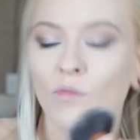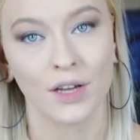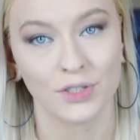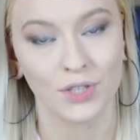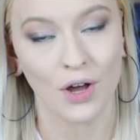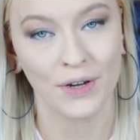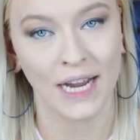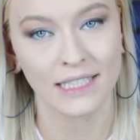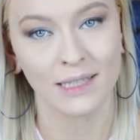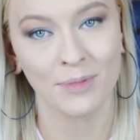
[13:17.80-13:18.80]
So
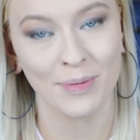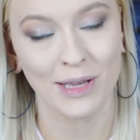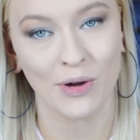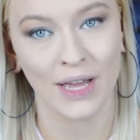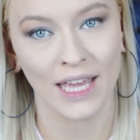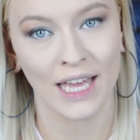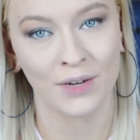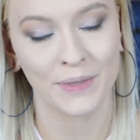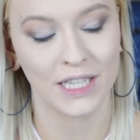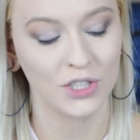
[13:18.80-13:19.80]
next I'm going to be going
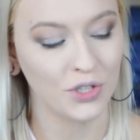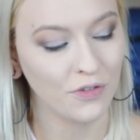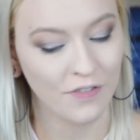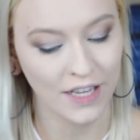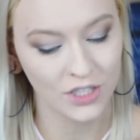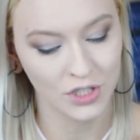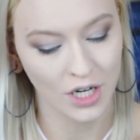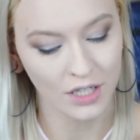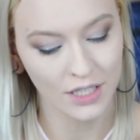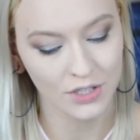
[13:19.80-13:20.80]
in with the Too Faced
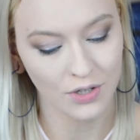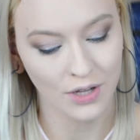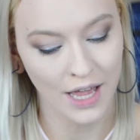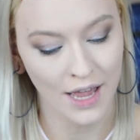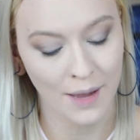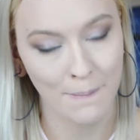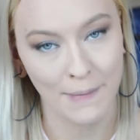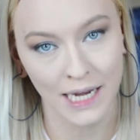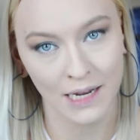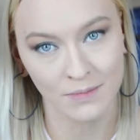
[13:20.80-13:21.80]
Chocolate Soleil
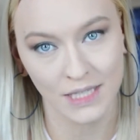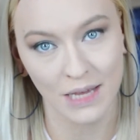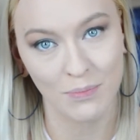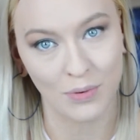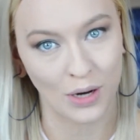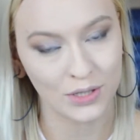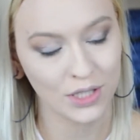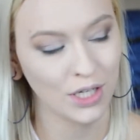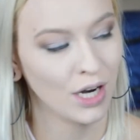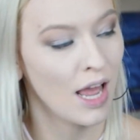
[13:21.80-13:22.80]
Medium Deep Bronzer.